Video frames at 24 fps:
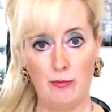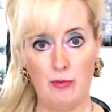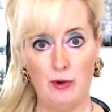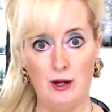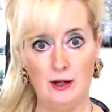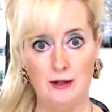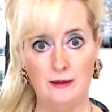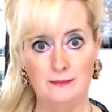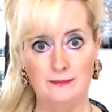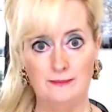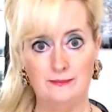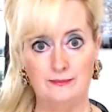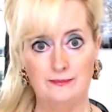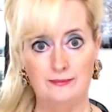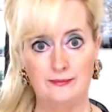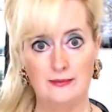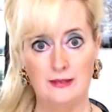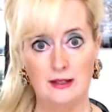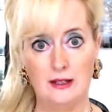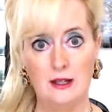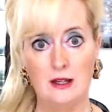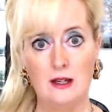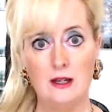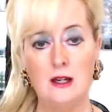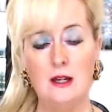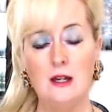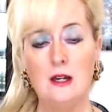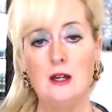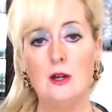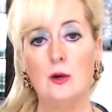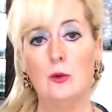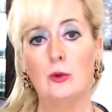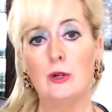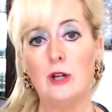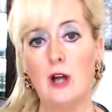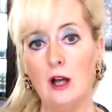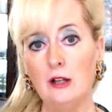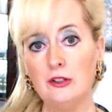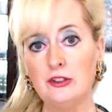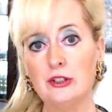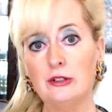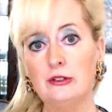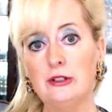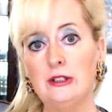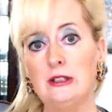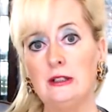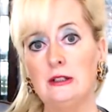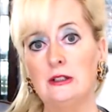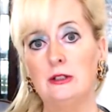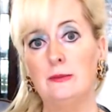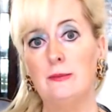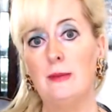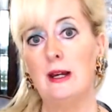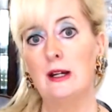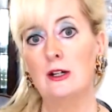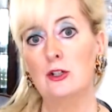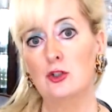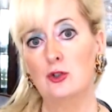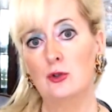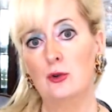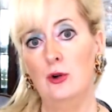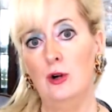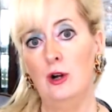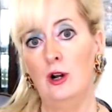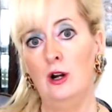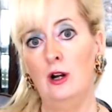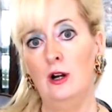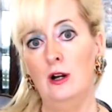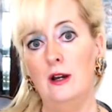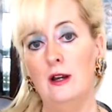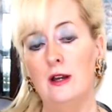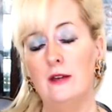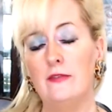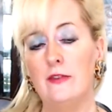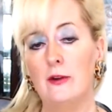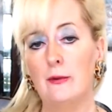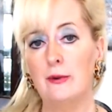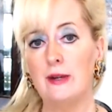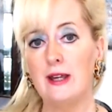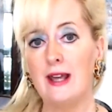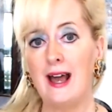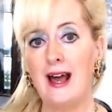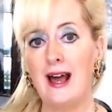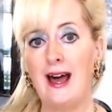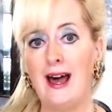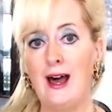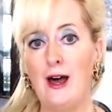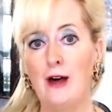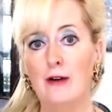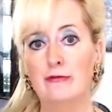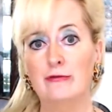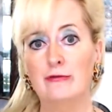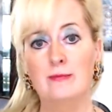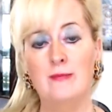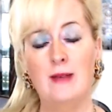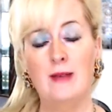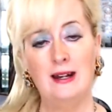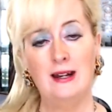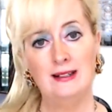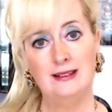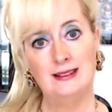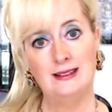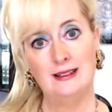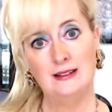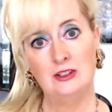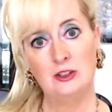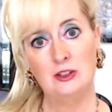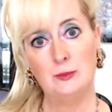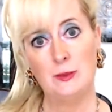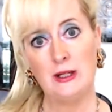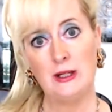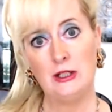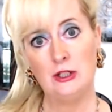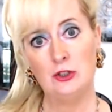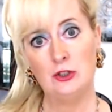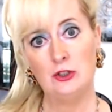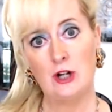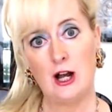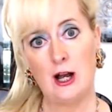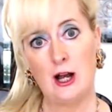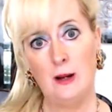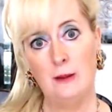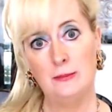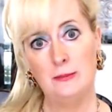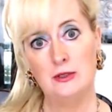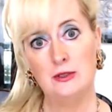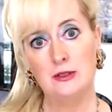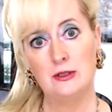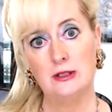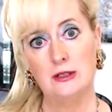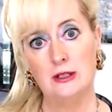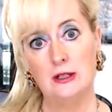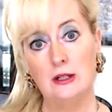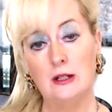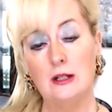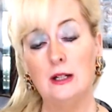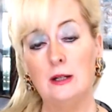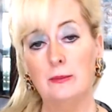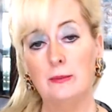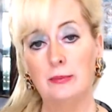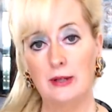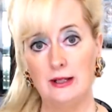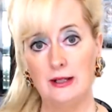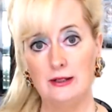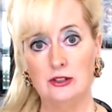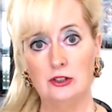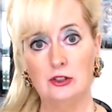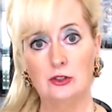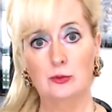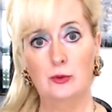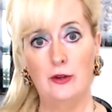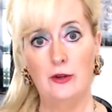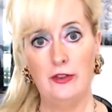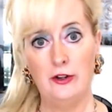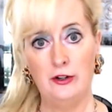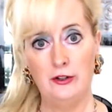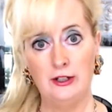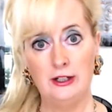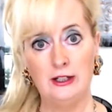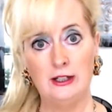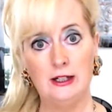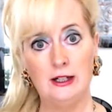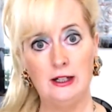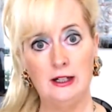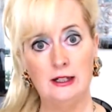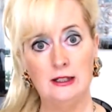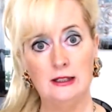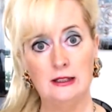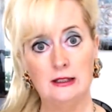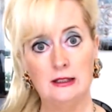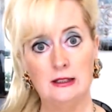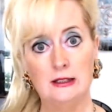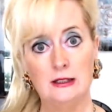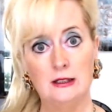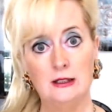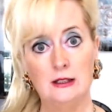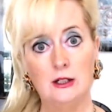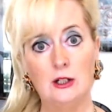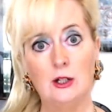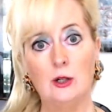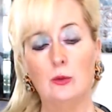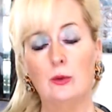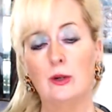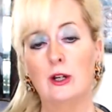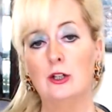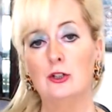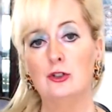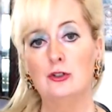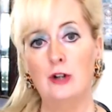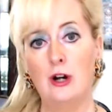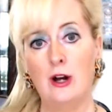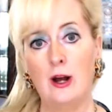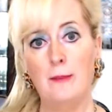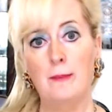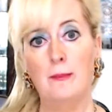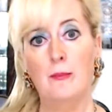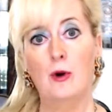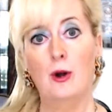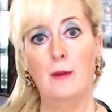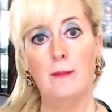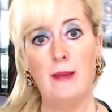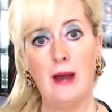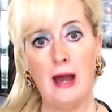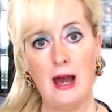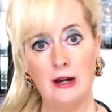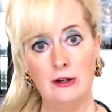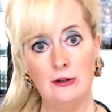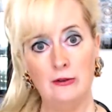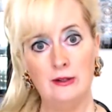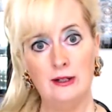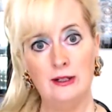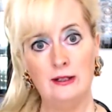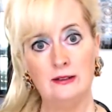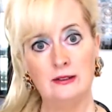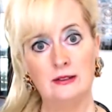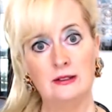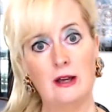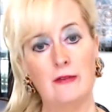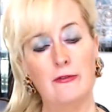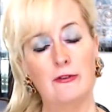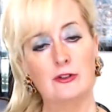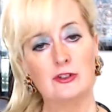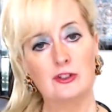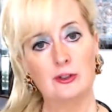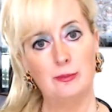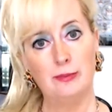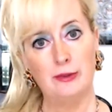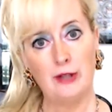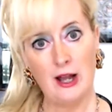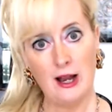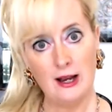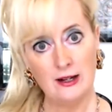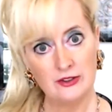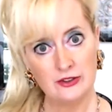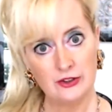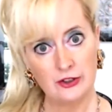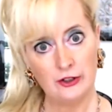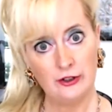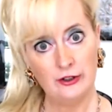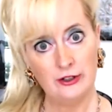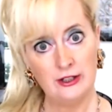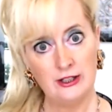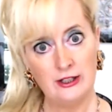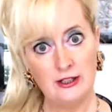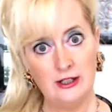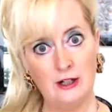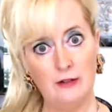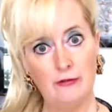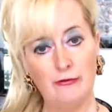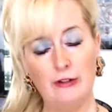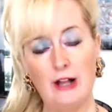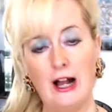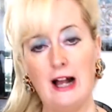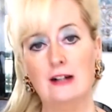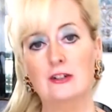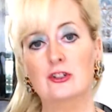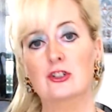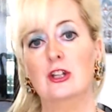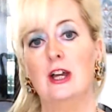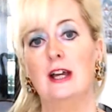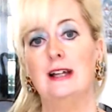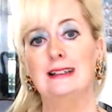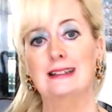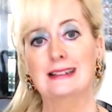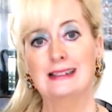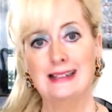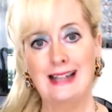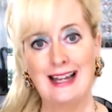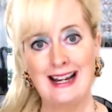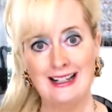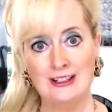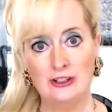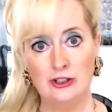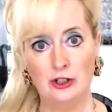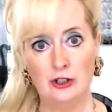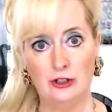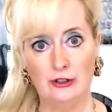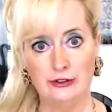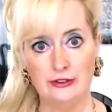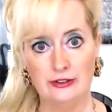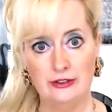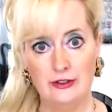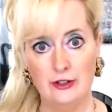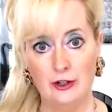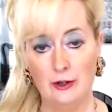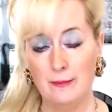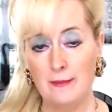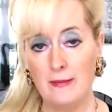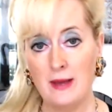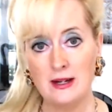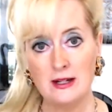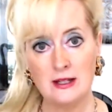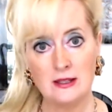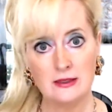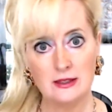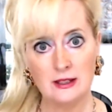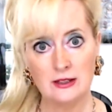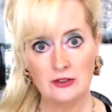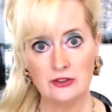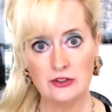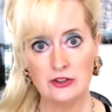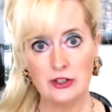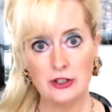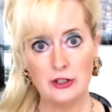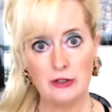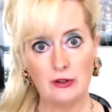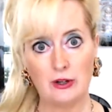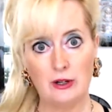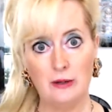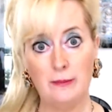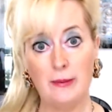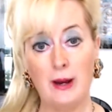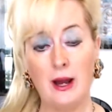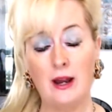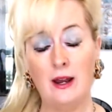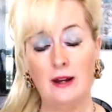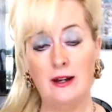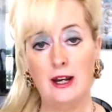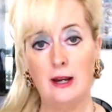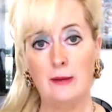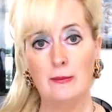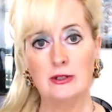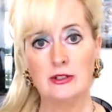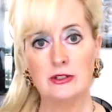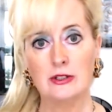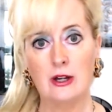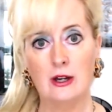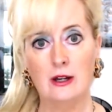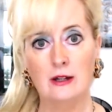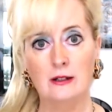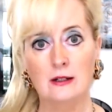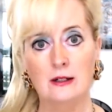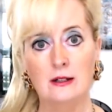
one. We also need to make sure that we have medicines being dropped in places where they're needed. We can drop more batteries, other supplies that are needed, flashlights, lanterns. There are many things that you can buy on Amazon.